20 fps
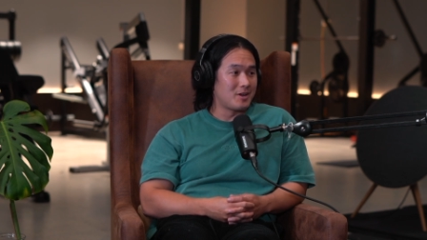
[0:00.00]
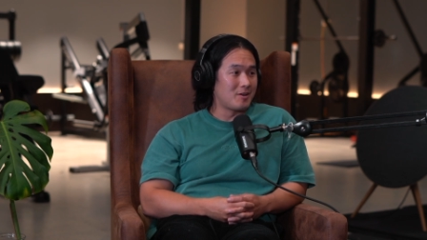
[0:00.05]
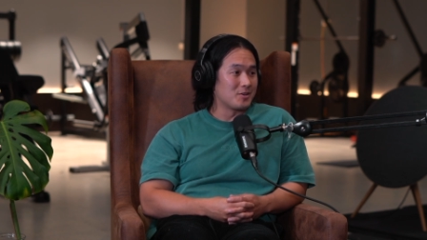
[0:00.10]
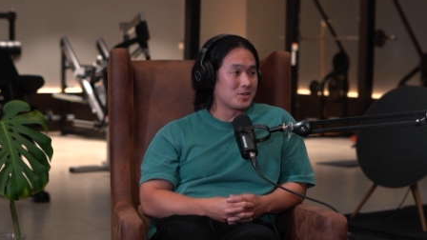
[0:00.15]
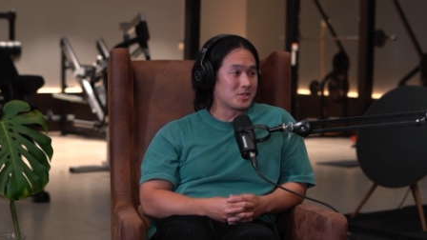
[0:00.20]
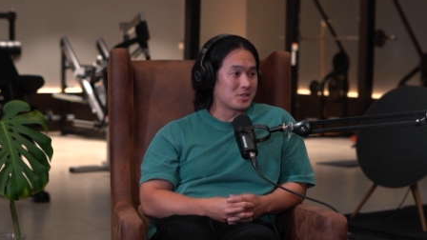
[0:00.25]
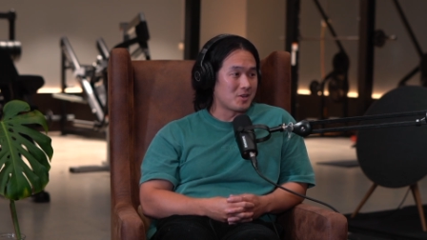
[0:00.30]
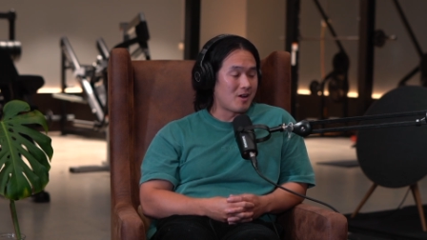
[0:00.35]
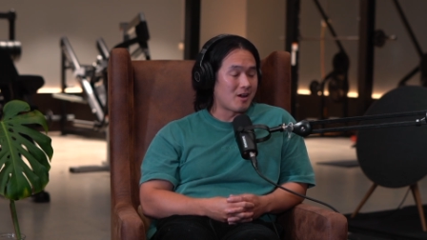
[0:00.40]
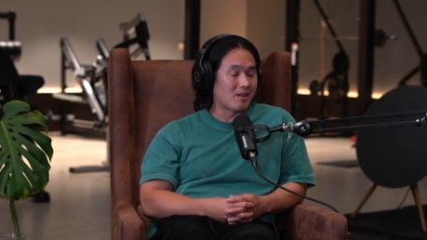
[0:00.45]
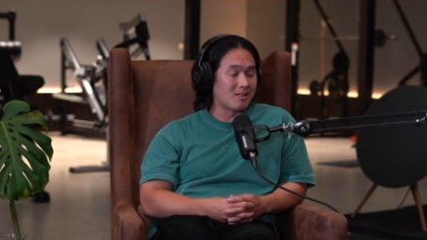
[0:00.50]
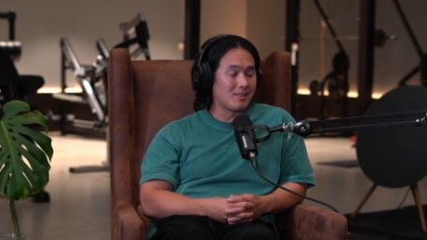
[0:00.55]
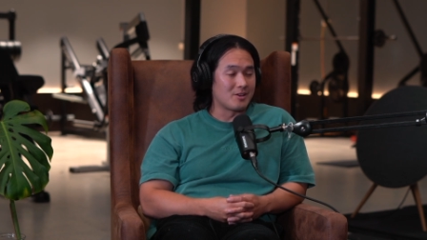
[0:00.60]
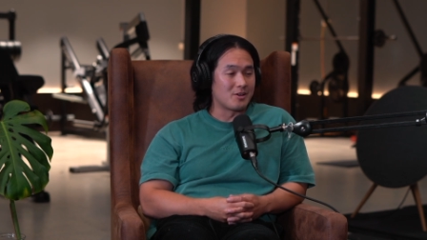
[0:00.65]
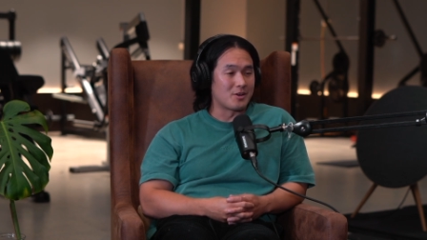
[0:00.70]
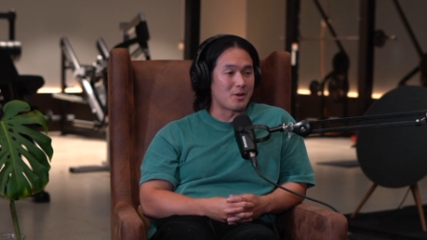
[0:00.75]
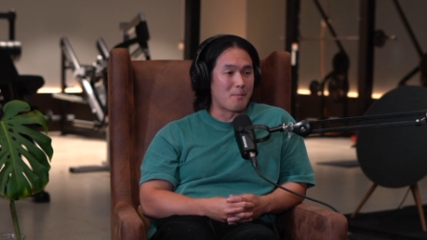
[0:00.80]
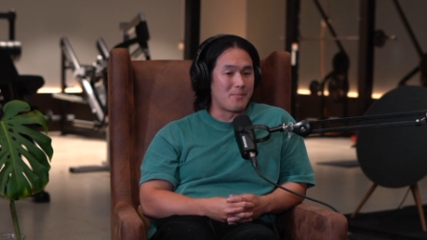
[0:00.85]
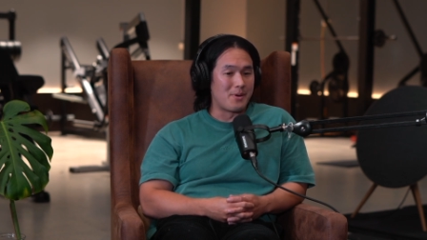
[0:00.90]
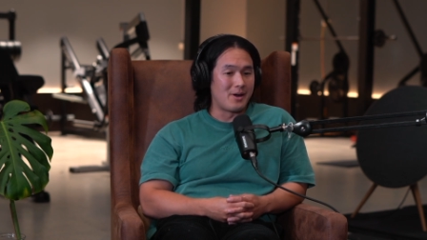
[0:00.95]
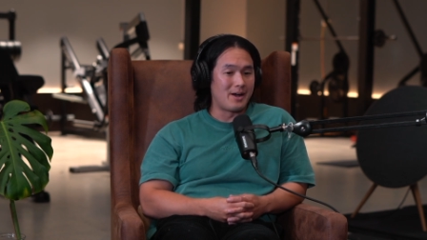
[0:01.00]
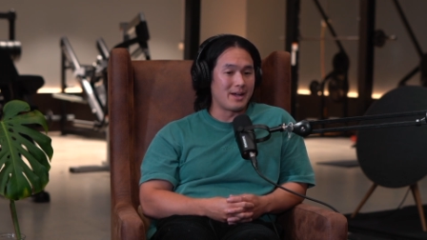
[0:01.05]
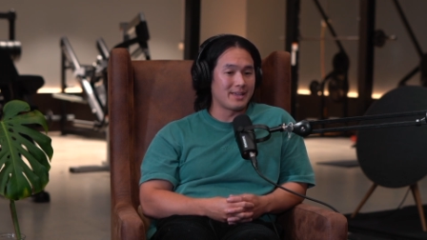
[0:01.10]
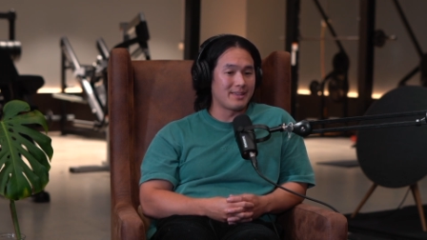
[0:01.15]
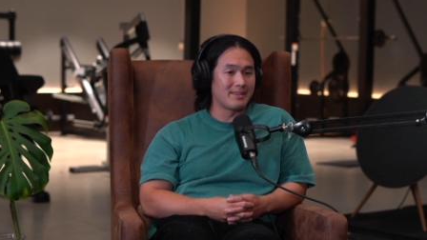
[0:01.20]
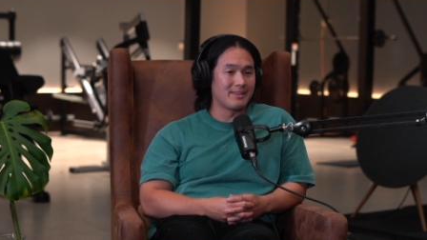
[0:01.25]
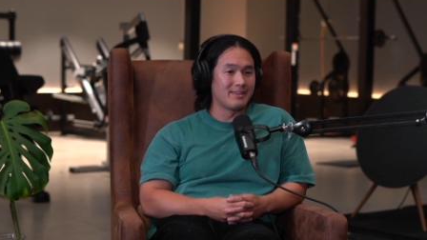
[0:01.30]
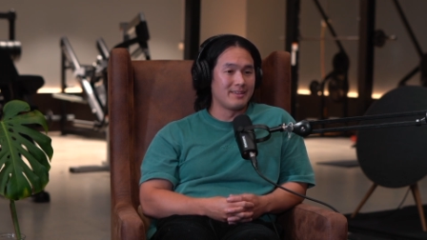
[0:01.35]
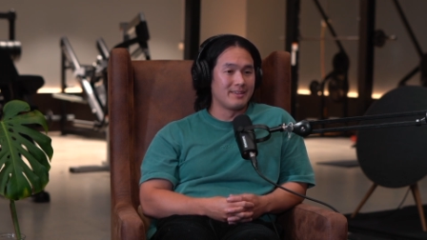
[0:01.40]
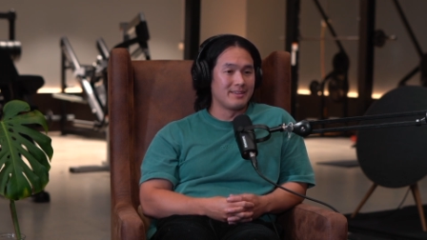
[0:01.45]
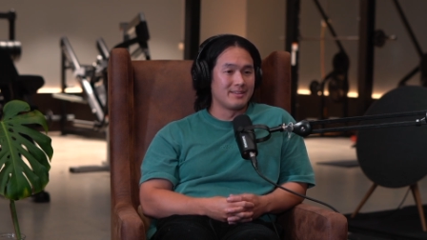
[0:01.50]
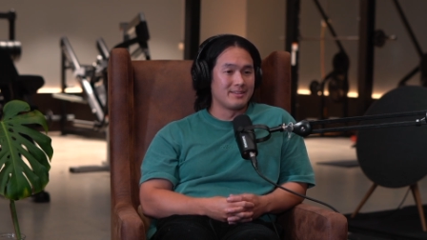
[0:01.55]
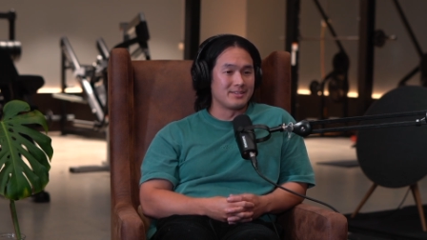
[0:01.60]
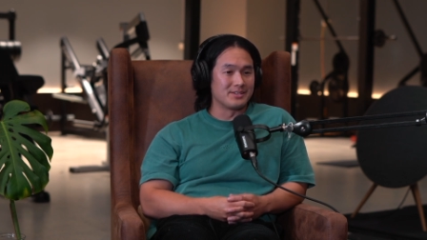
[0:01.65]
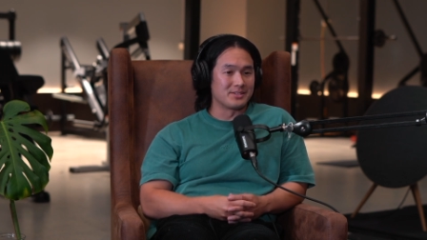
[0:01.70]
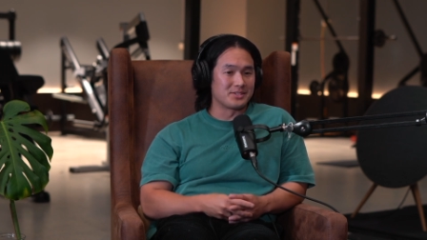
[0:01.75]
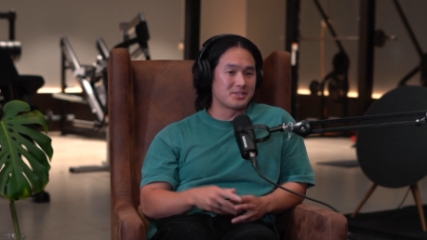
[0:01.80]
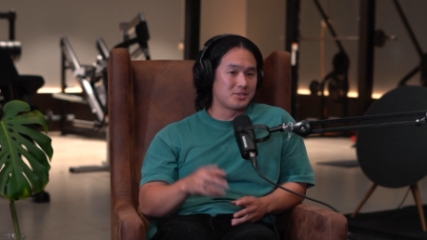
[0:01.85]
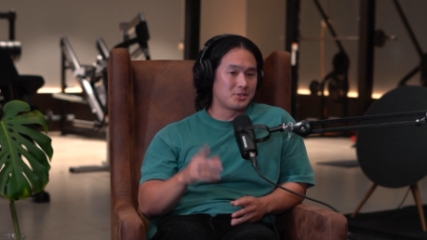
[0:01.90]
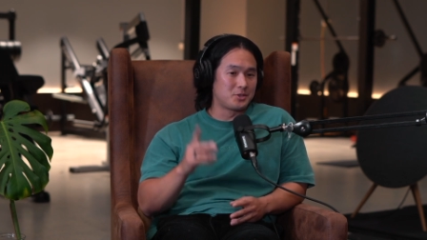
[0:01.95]
going cycling on a bike
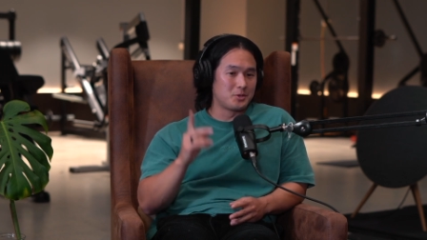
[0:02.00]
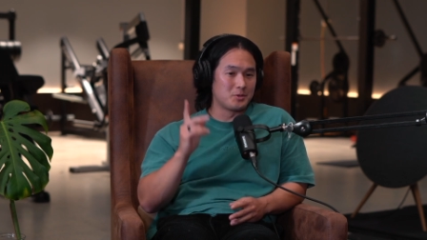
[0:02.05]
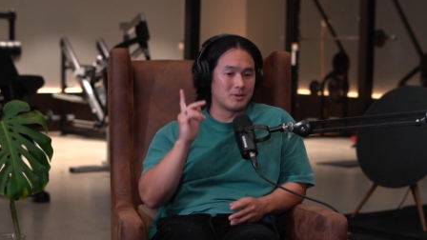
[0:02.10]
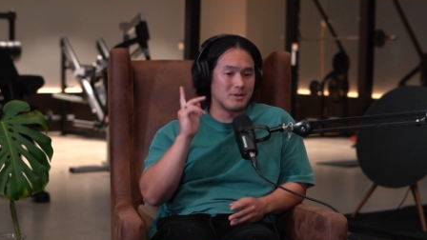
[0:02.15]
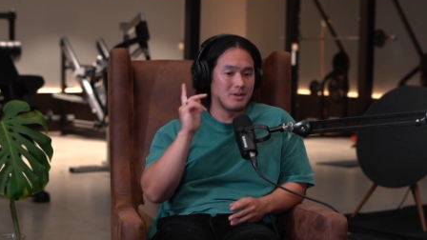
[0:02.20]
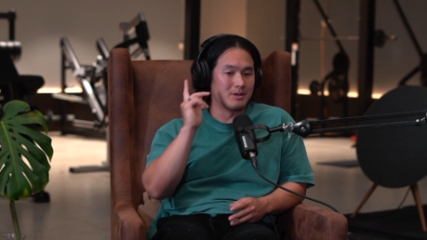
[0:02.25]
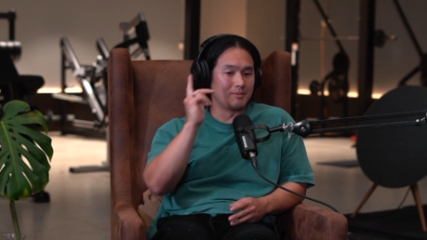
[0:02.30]
just